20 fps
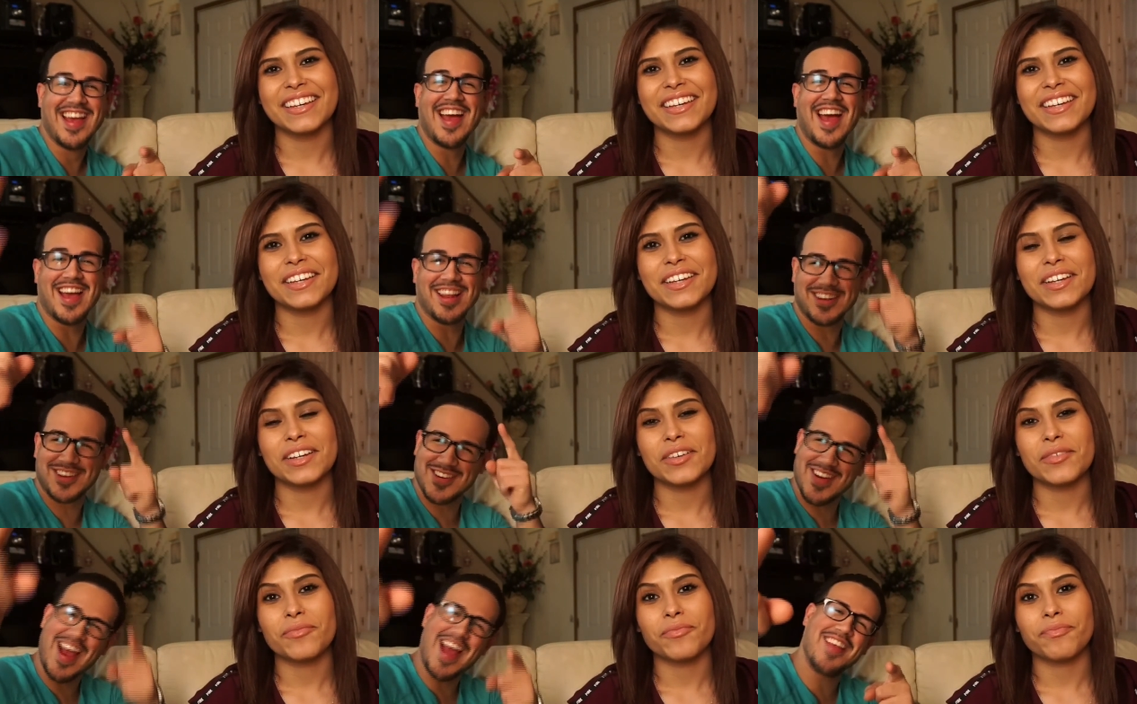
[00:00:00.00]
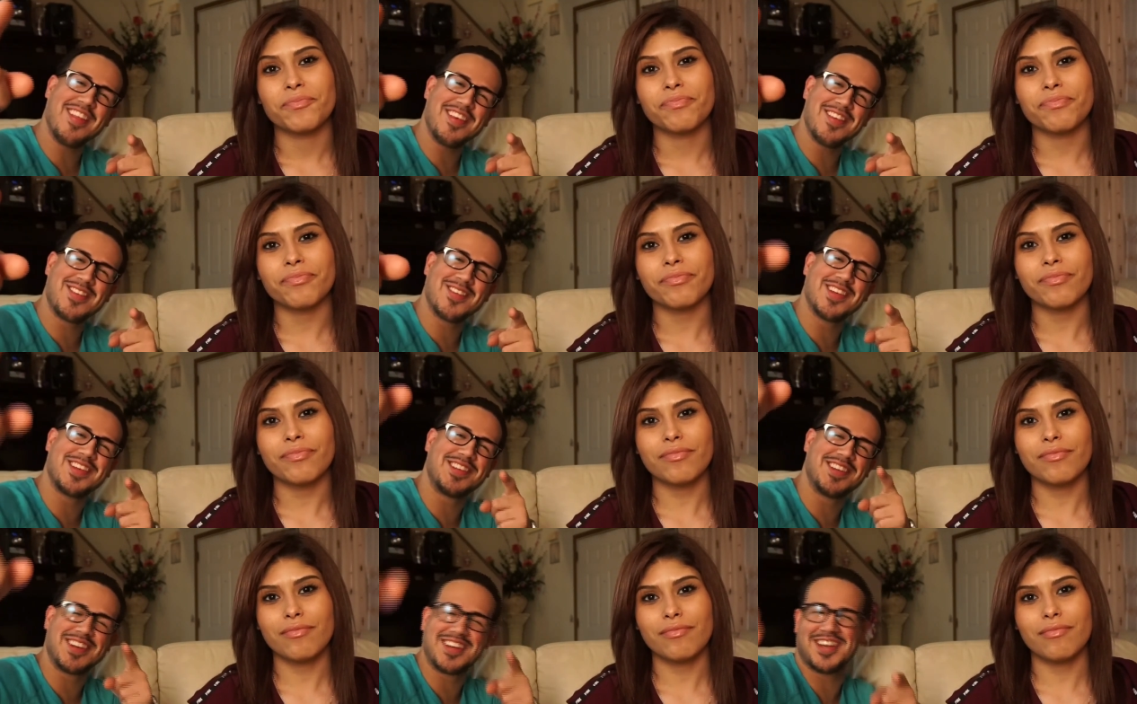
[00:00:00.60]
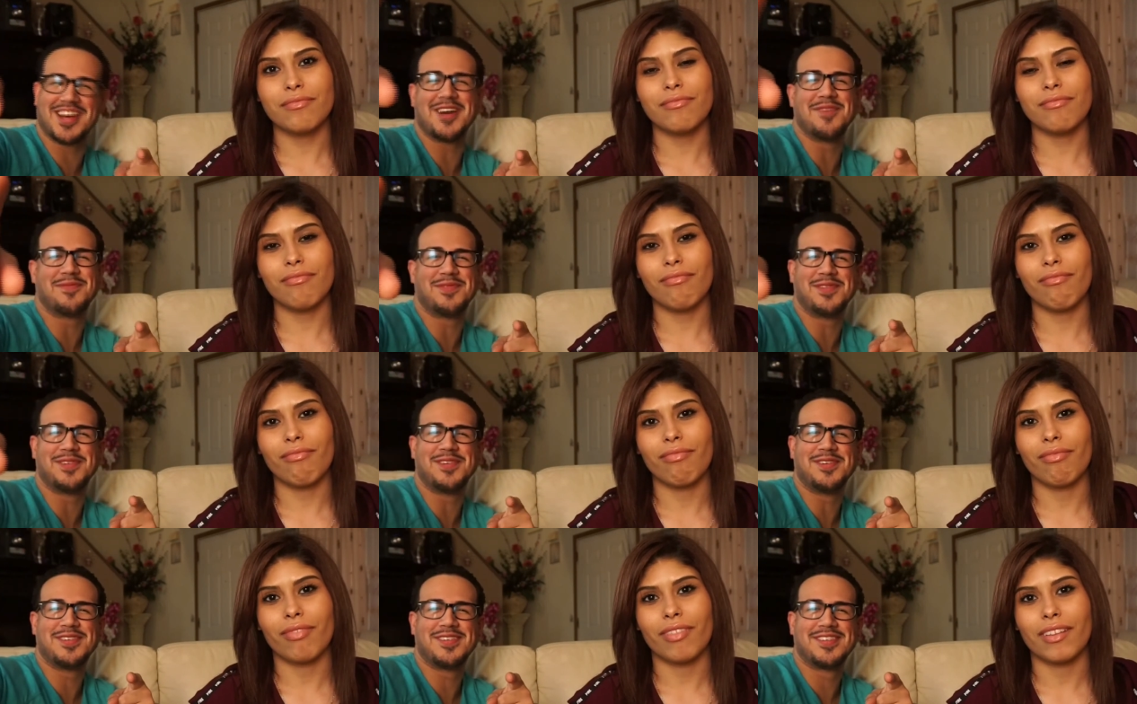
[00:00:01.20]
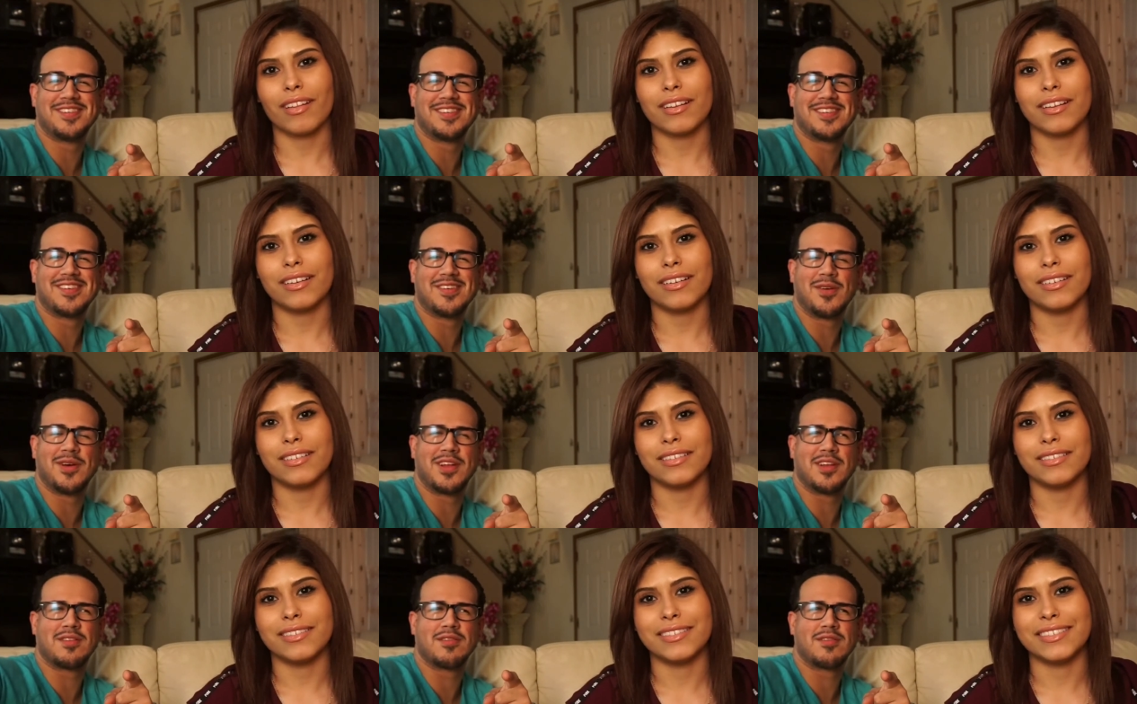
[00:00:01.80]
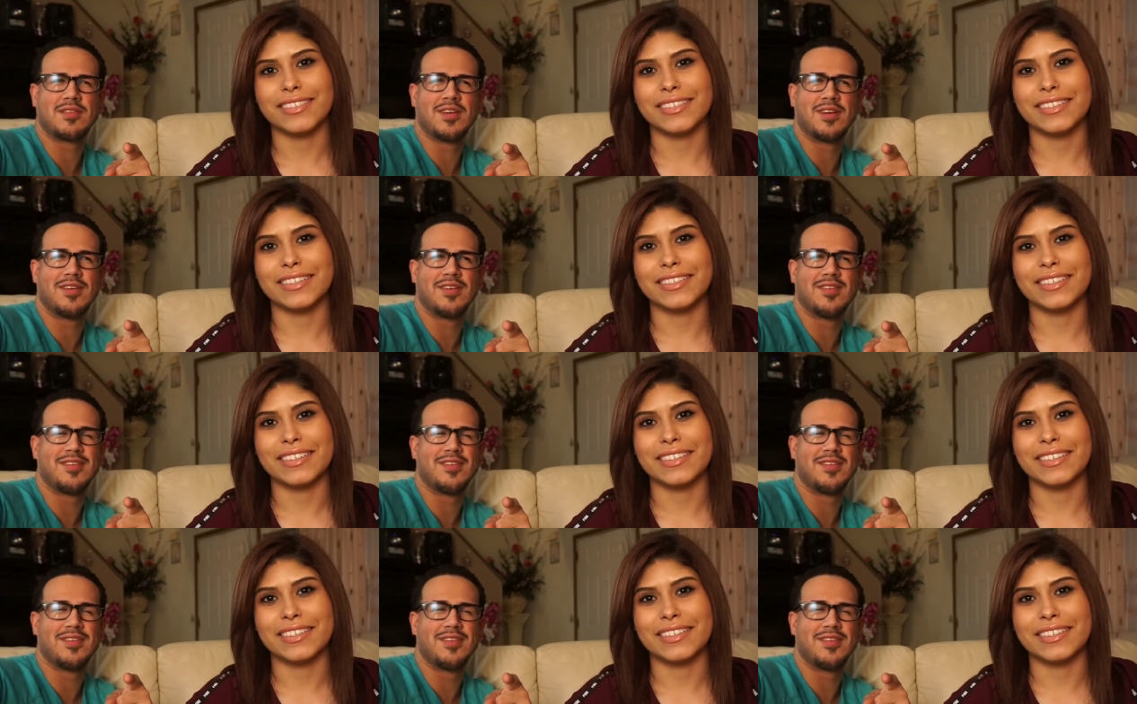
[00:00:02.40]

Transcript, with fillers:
Speaker 1: and try this with your couple. With no.